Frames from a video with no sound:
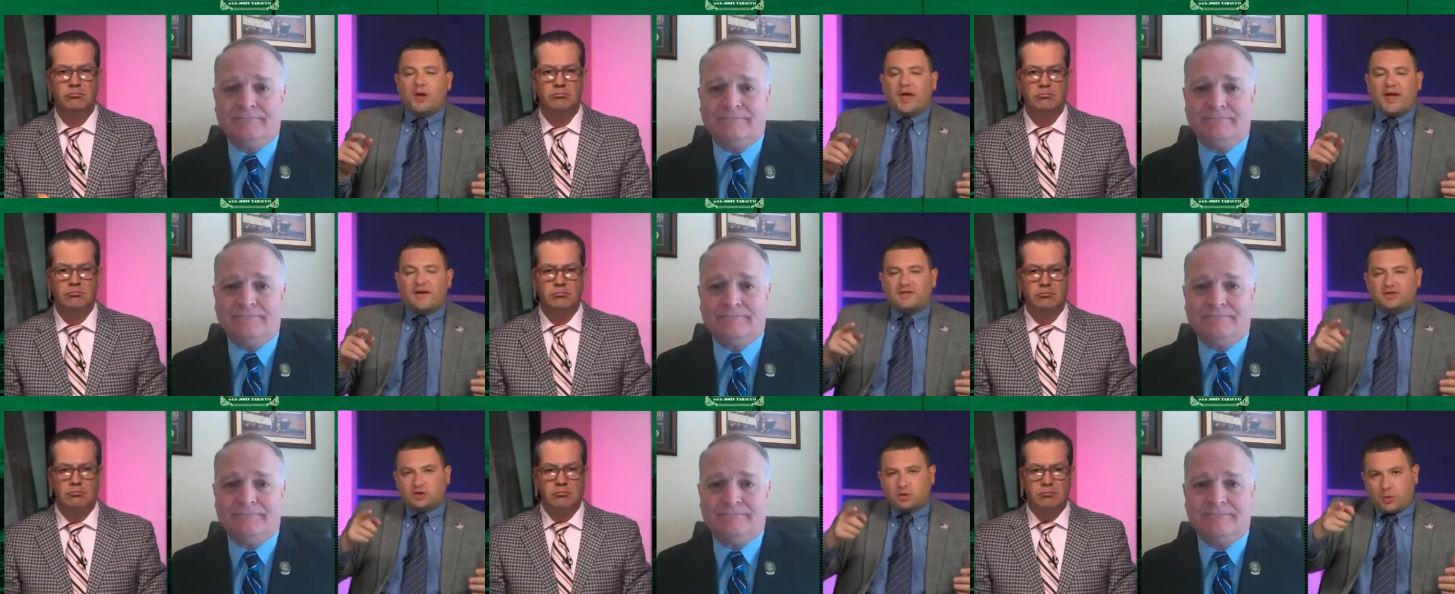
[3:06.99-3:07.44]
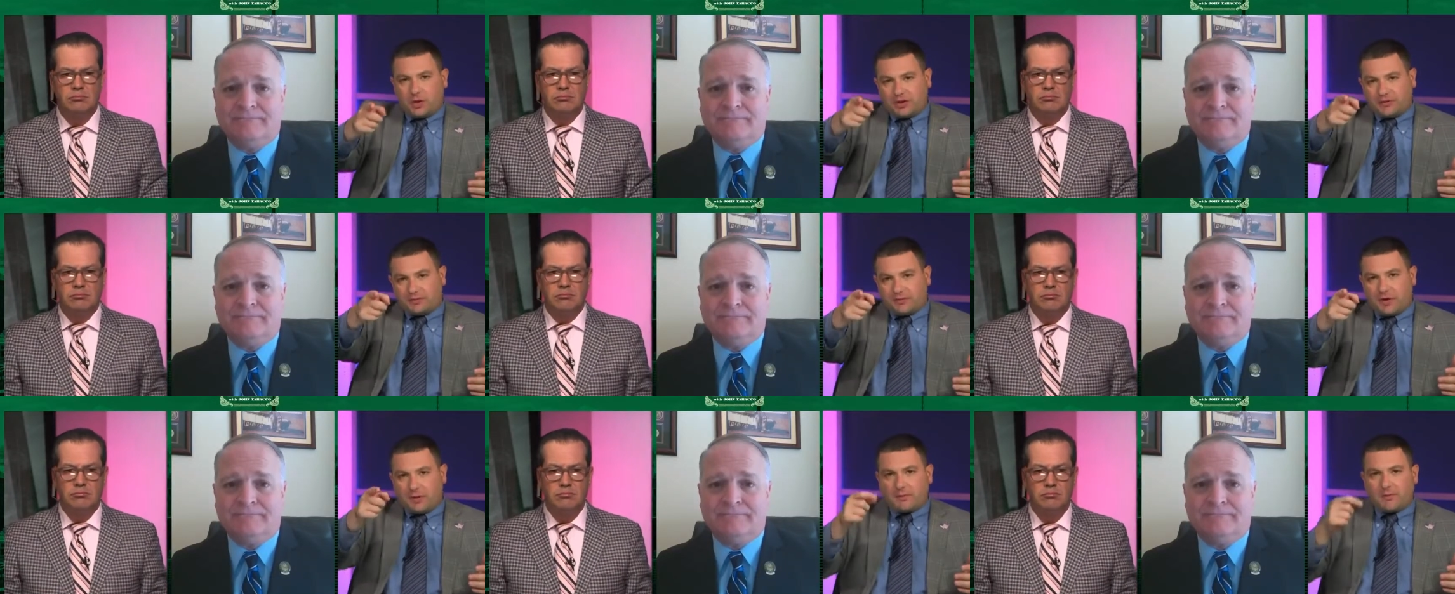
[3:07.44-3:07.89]
Speaker 1: have a
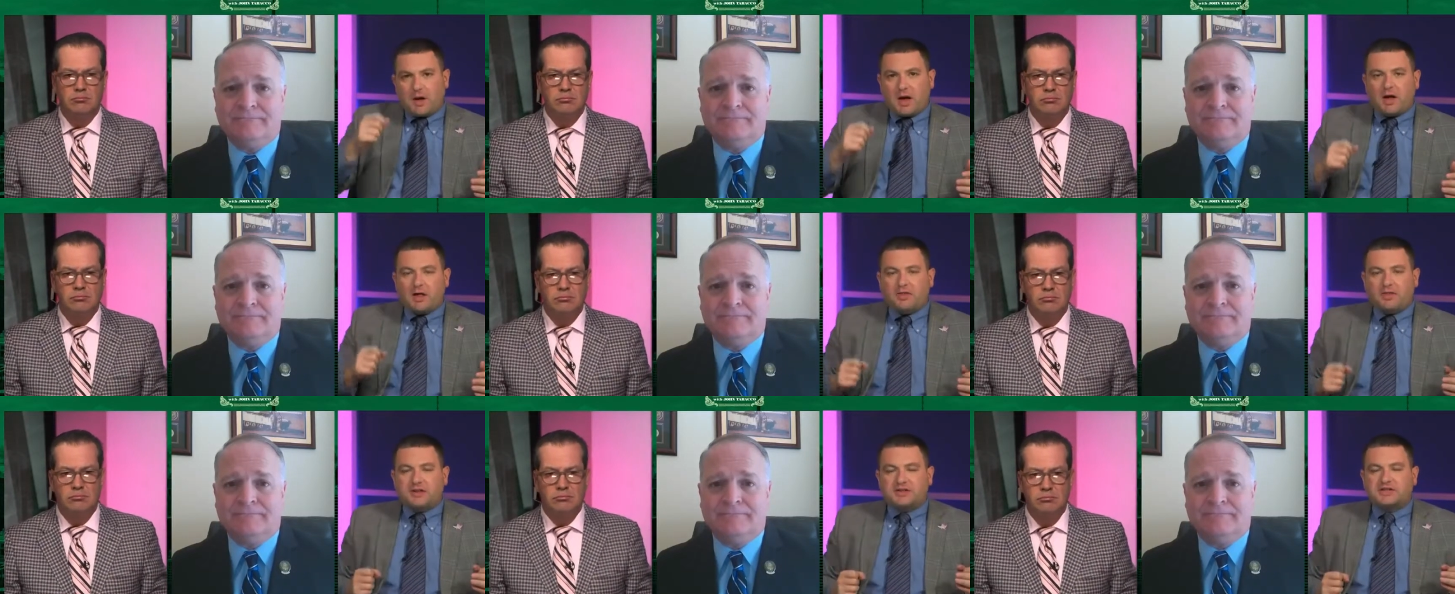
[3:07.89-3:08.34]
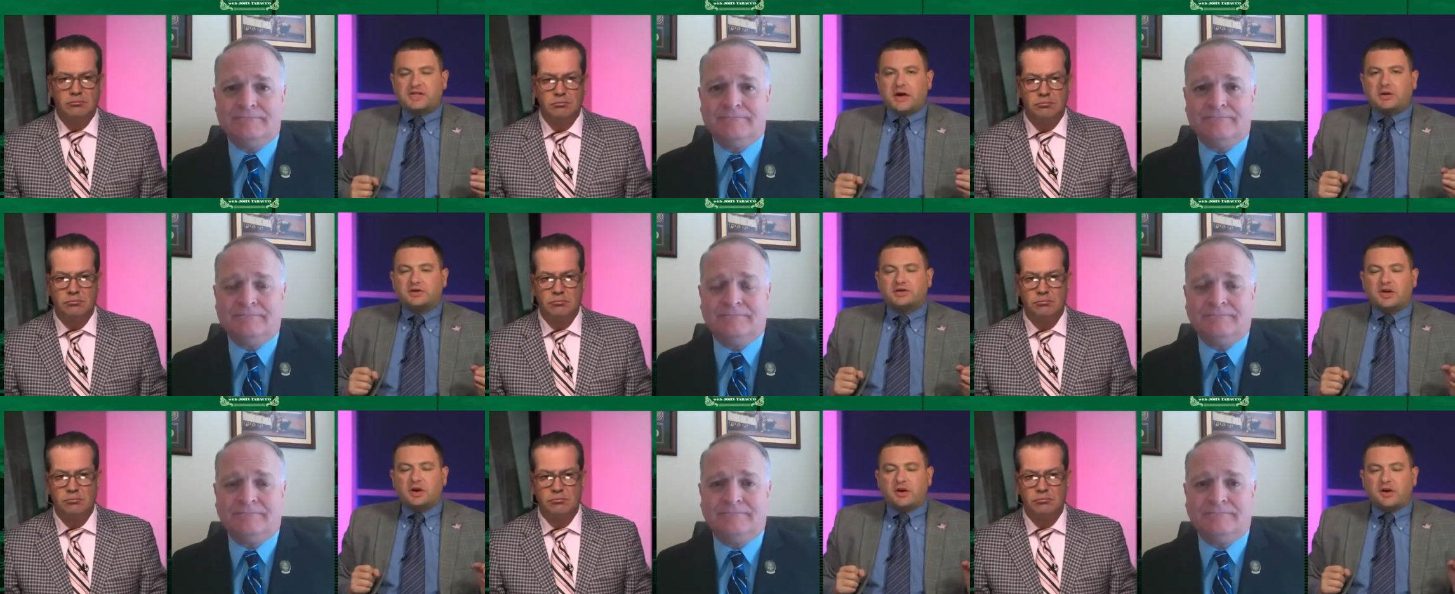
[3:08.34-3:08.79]
tweet from uh, the
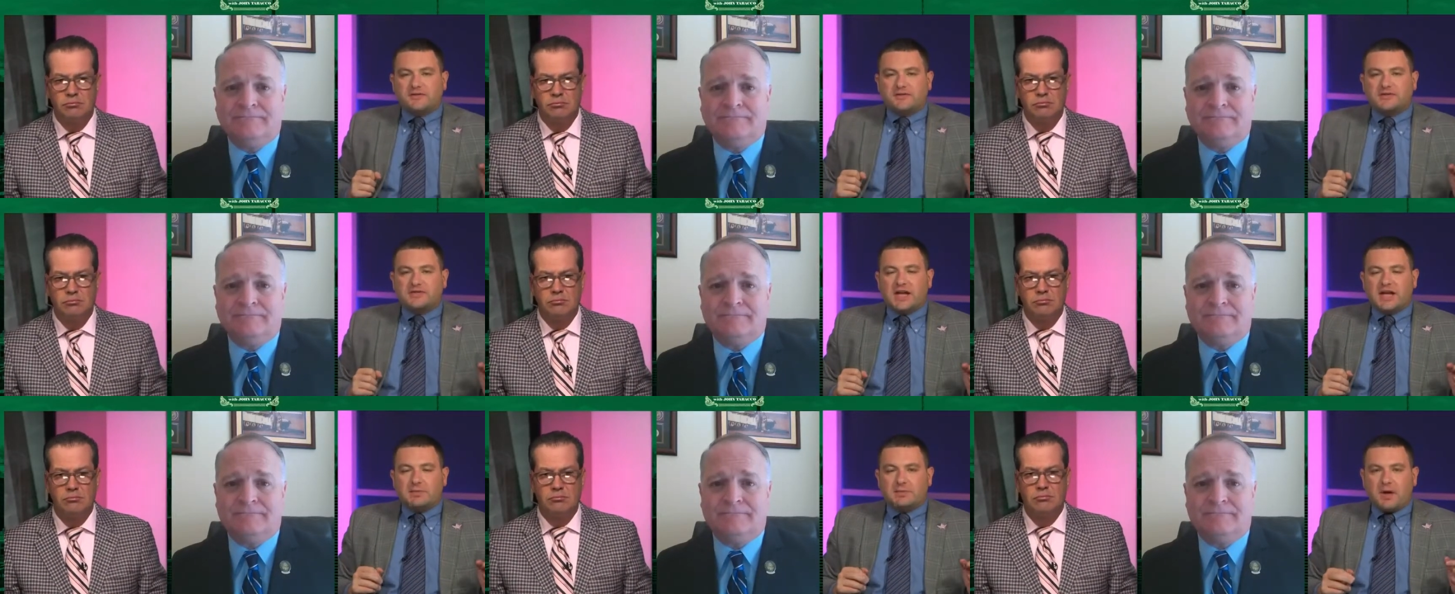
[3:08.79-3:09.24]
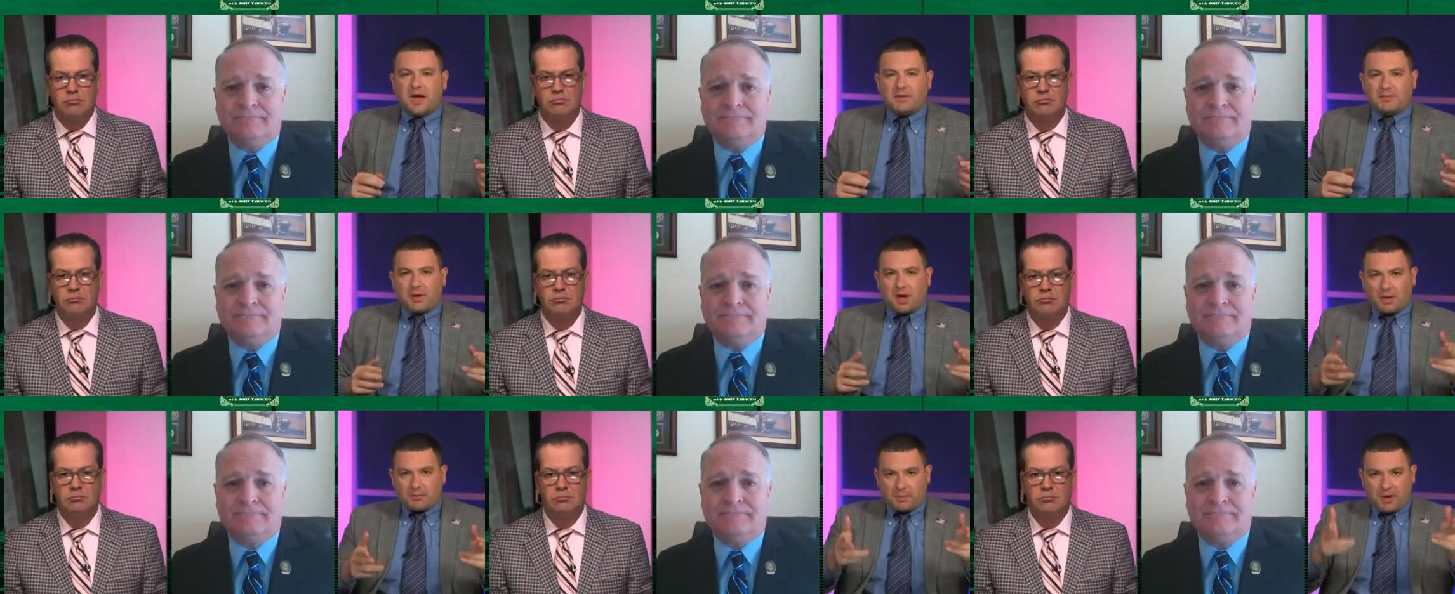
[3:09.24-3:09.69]
Secretary of State,
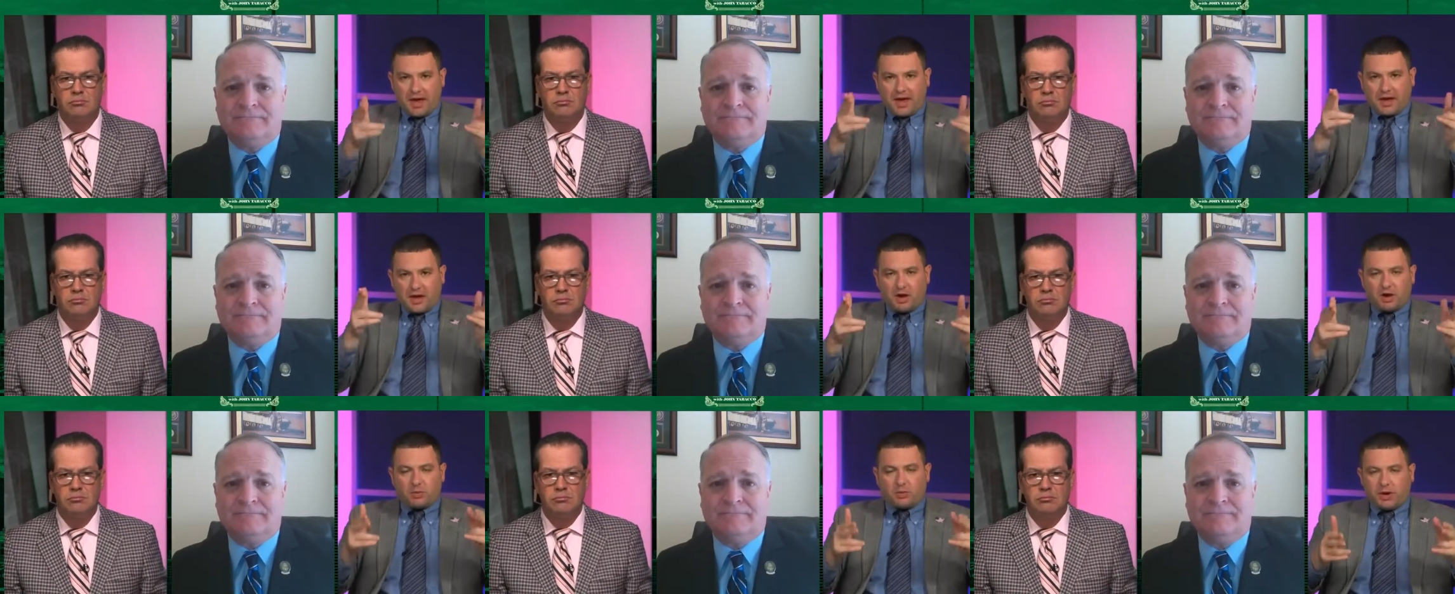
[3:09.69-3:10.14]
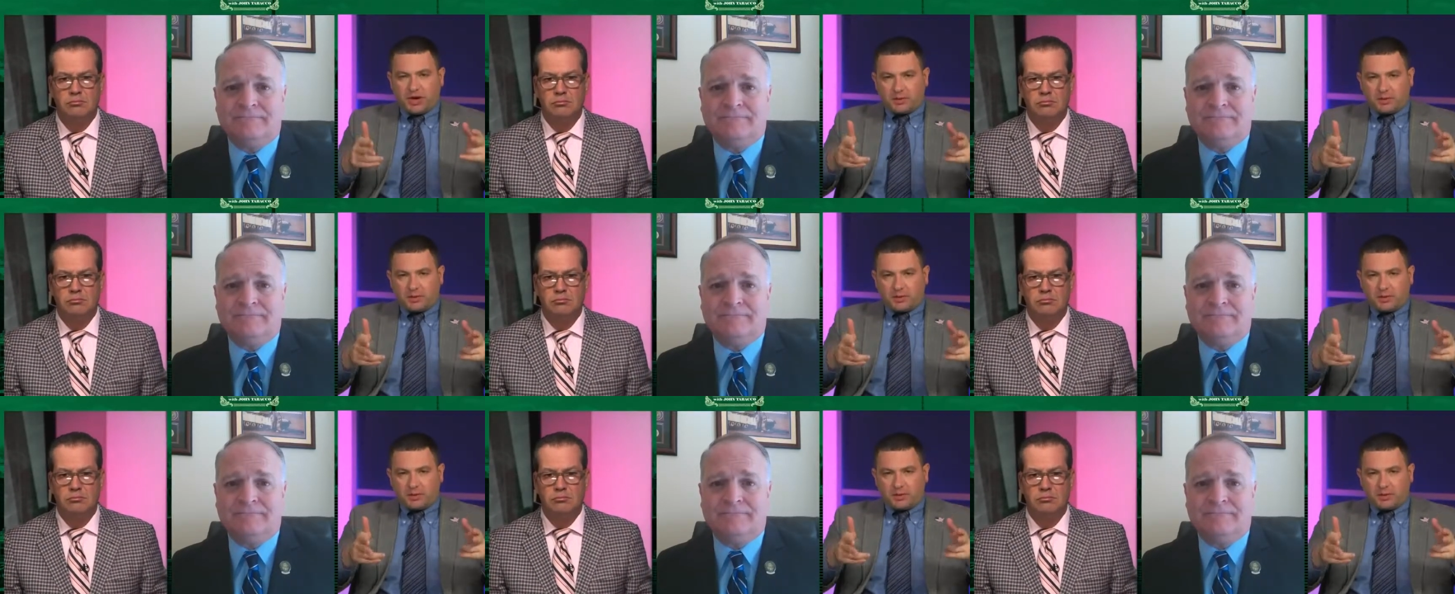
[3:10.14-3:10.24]
Mike Pompeo, and we